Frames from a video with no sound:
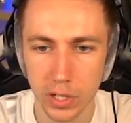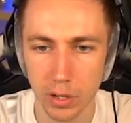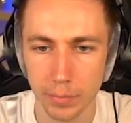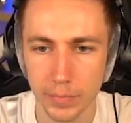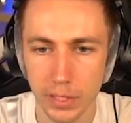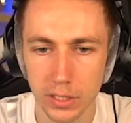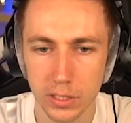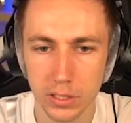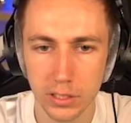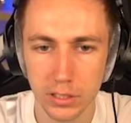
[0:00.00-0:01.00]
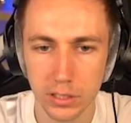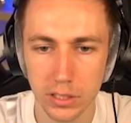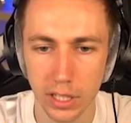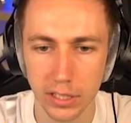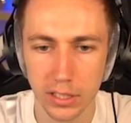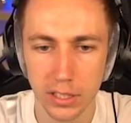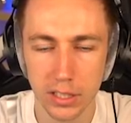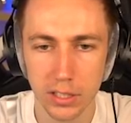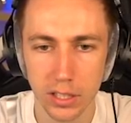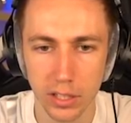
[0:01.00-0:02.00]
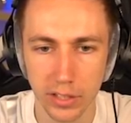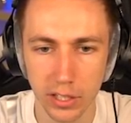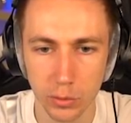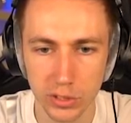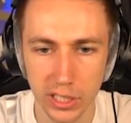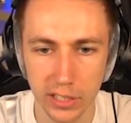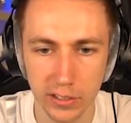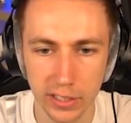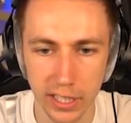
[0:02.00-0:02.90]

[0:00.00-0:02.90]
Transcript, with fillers: Calm. Done. Oh, the other ones are here, aren't